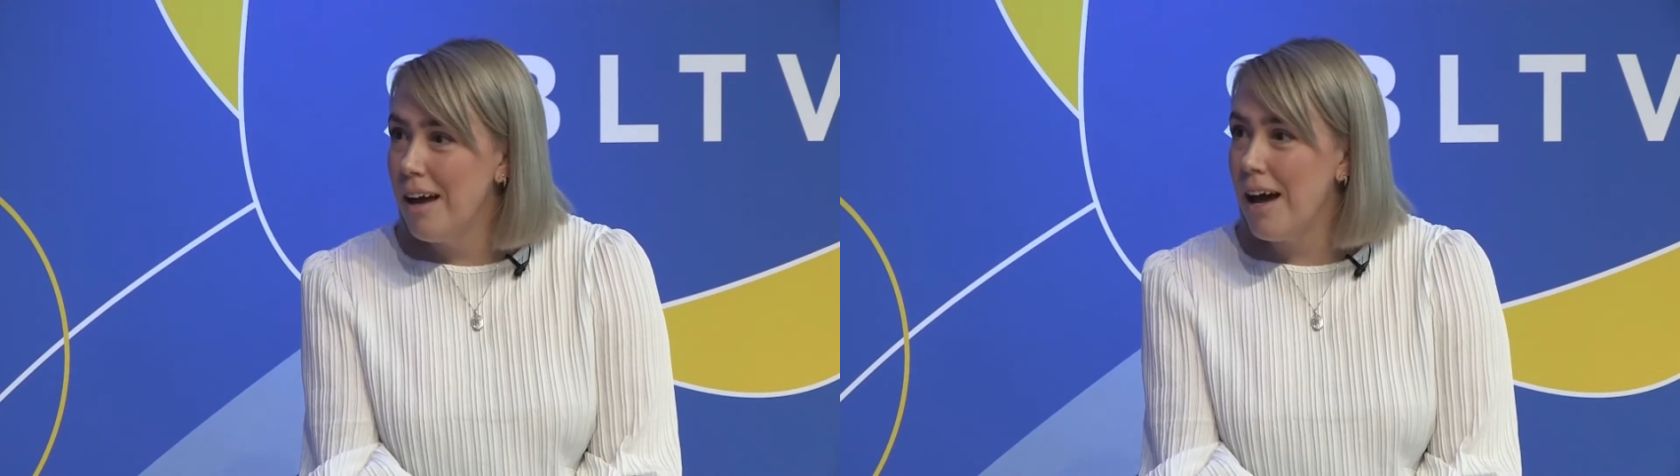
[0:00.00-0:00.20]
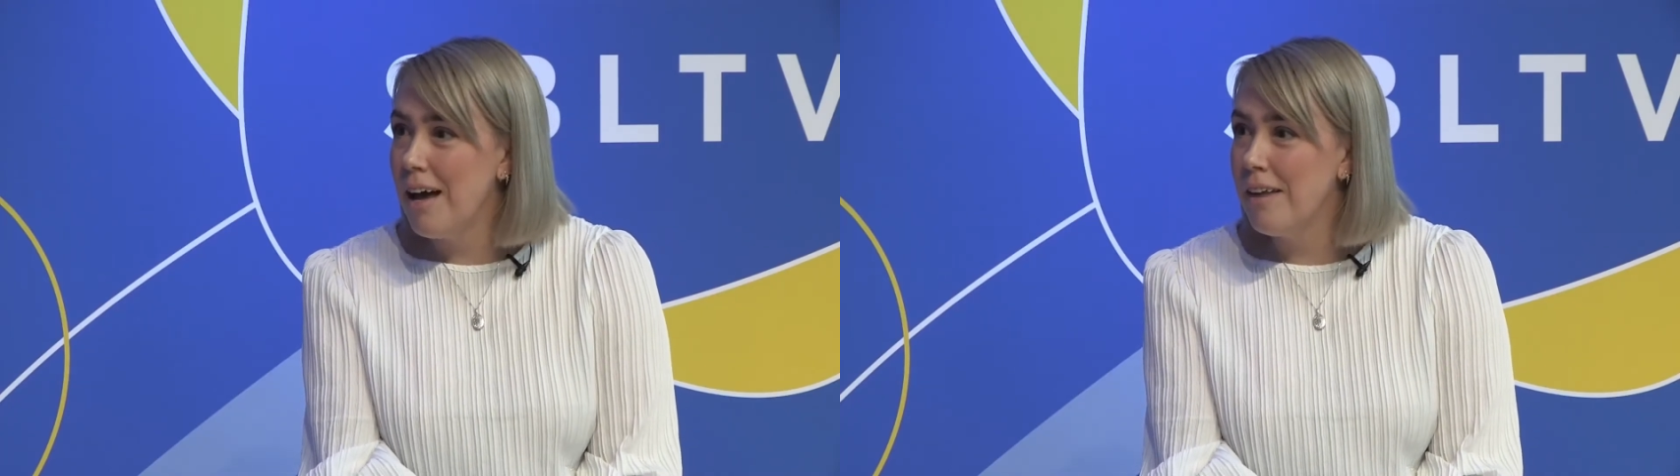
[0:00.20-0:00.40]

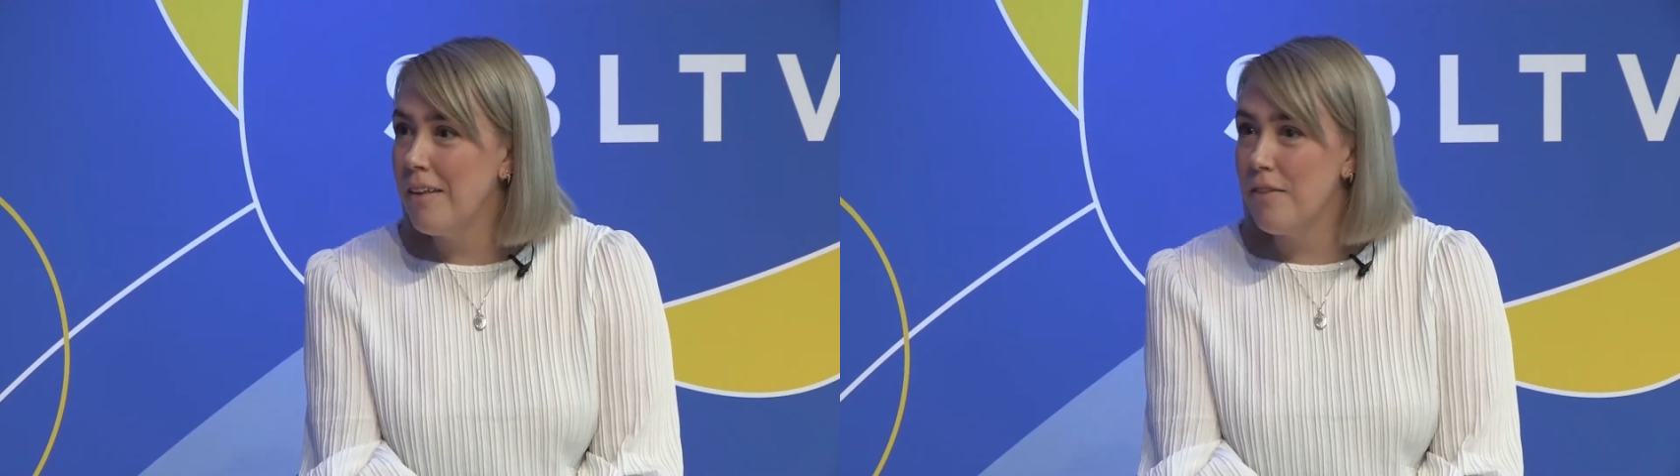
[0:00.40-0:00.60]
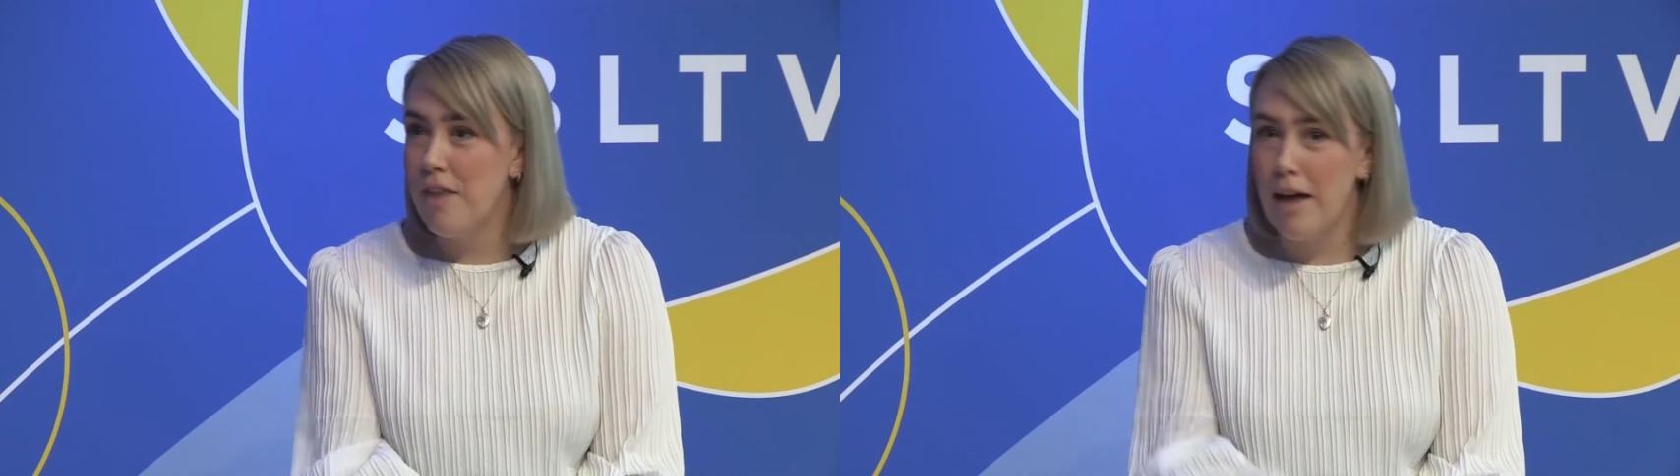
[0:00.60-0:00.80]

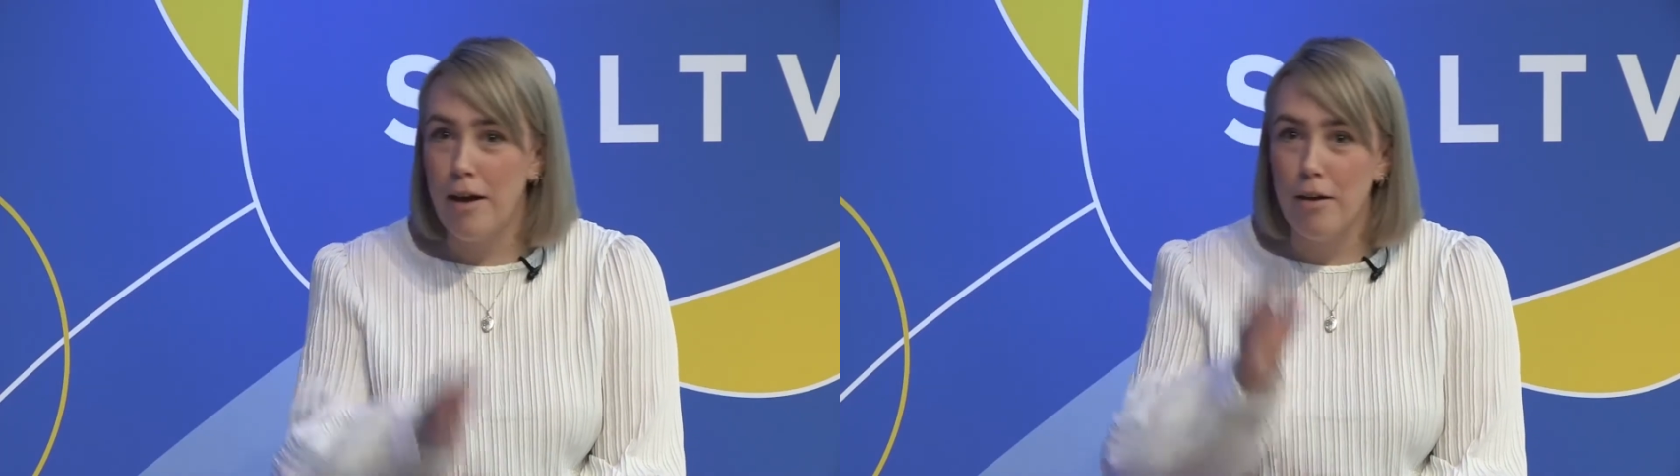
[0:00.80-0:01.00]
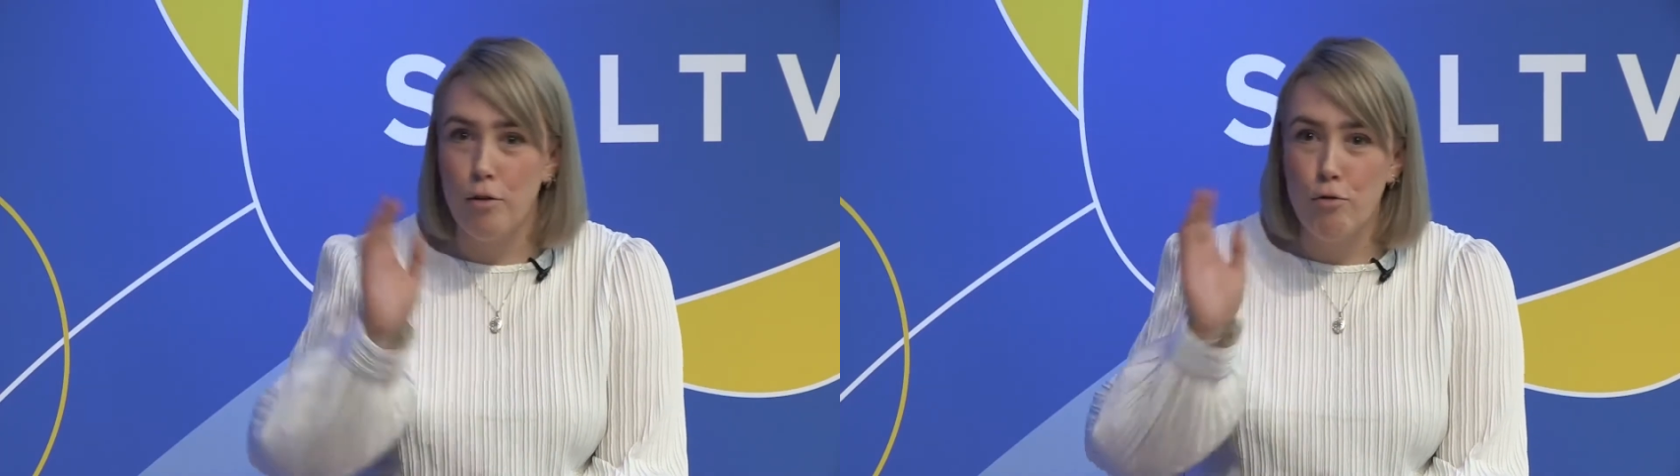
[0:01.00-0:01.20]
And
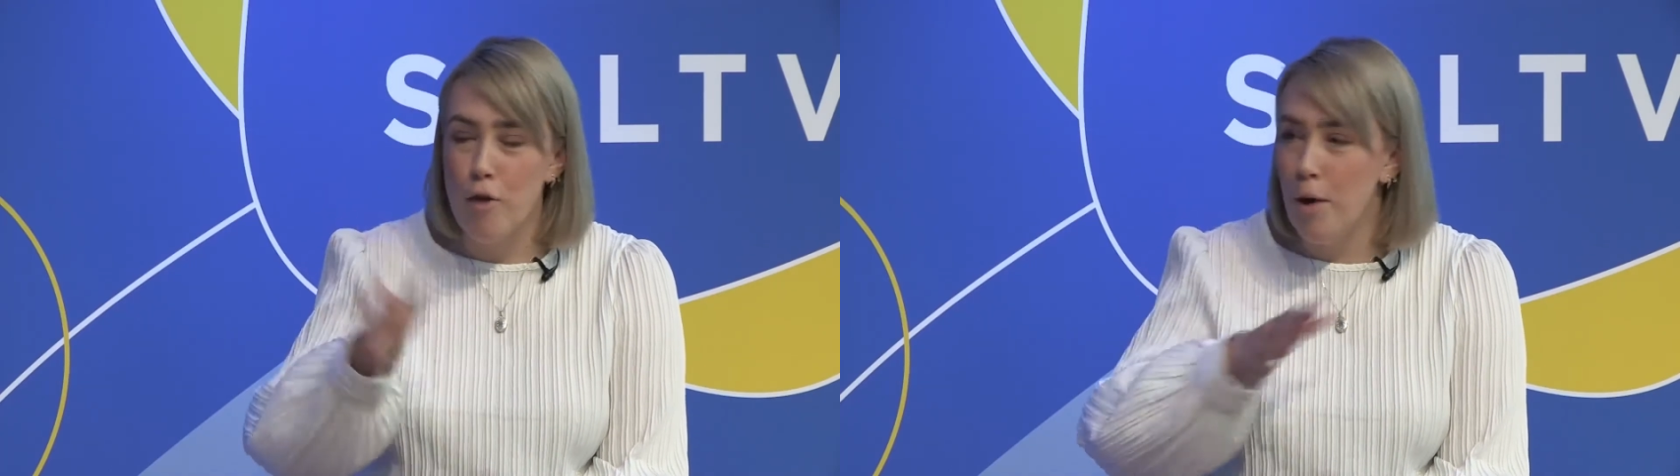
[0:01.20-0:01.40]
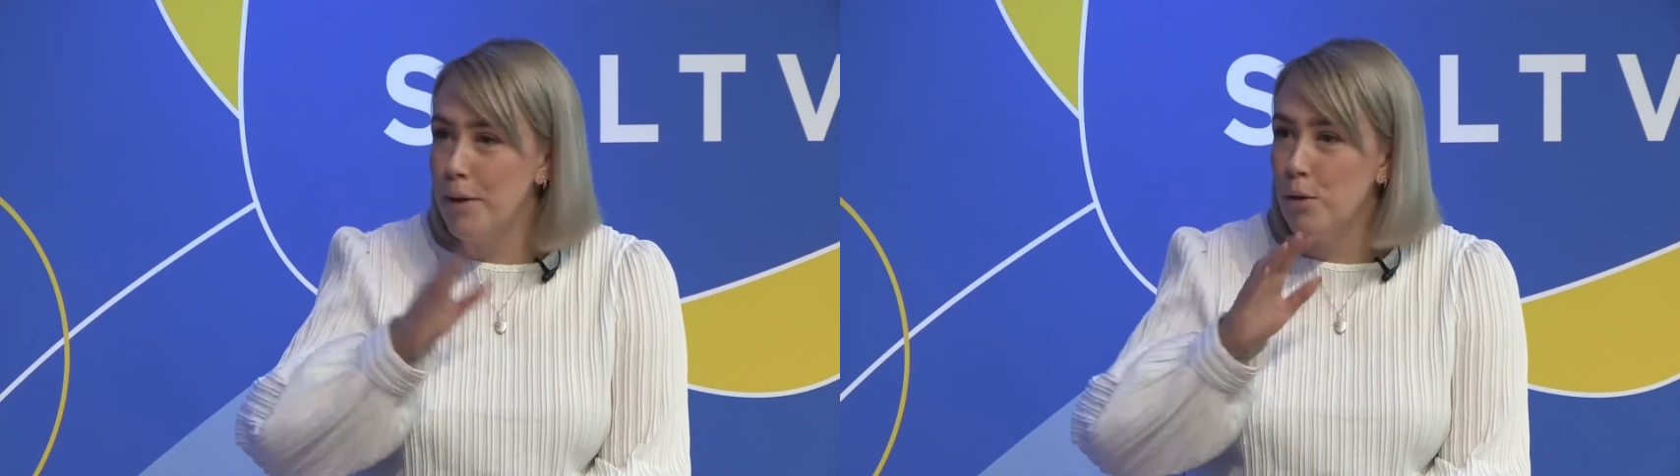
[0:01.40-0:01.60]
they're
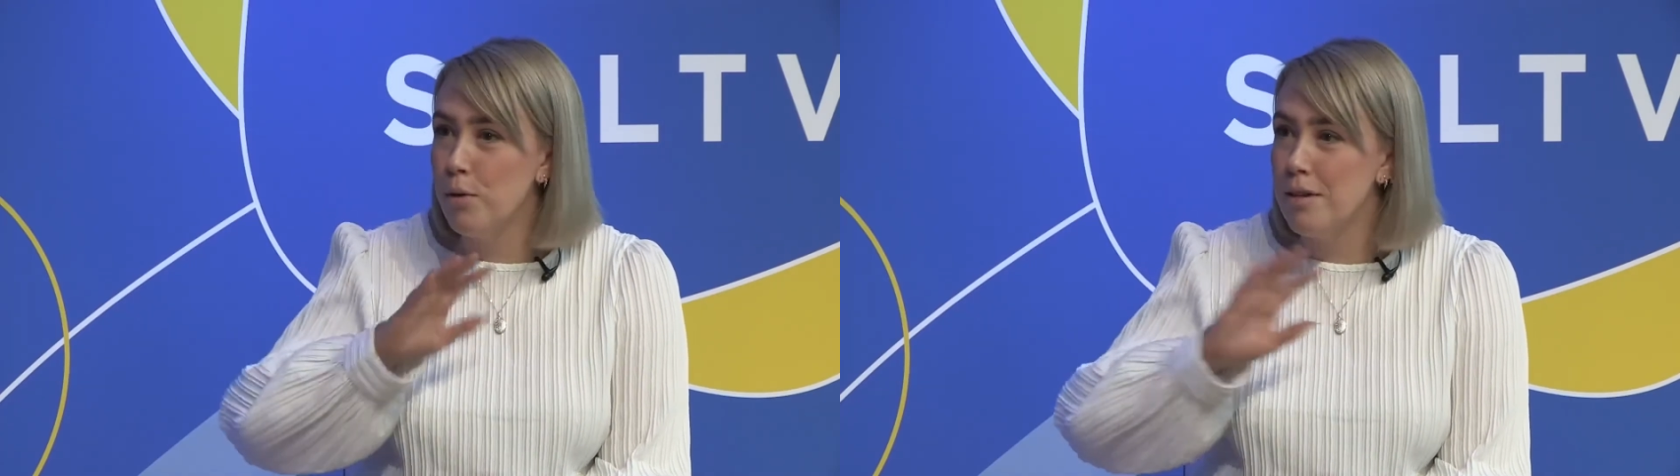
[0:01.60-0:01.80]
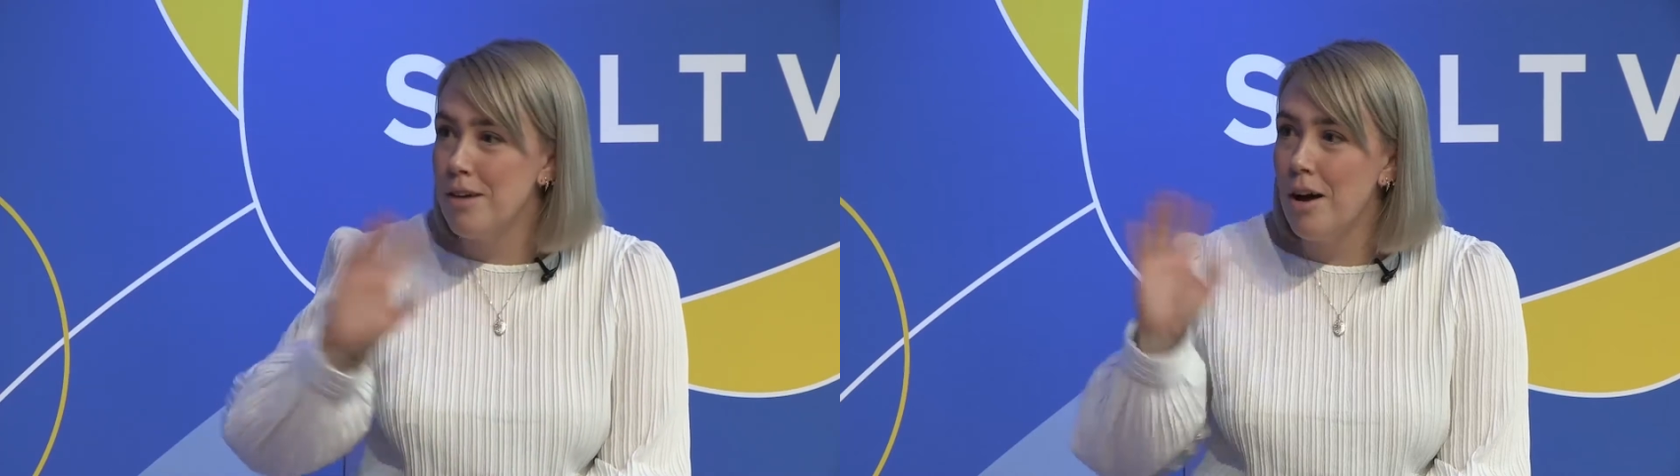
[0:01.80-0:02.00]
growing all
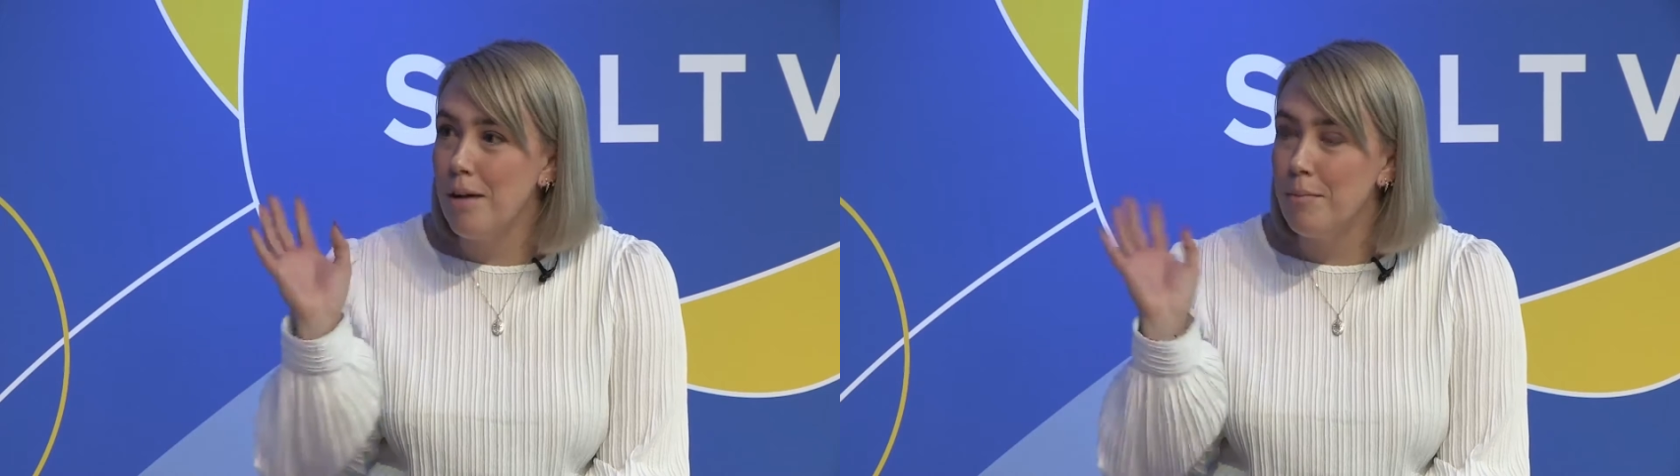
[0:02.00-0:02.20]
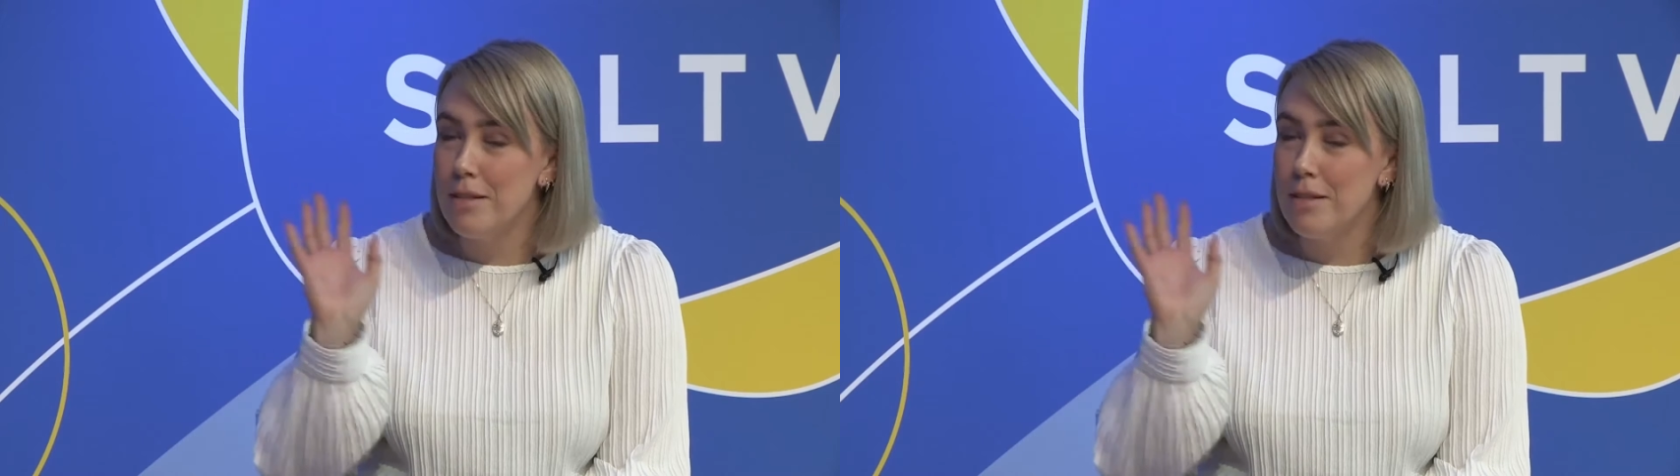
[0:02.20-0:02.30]
the time.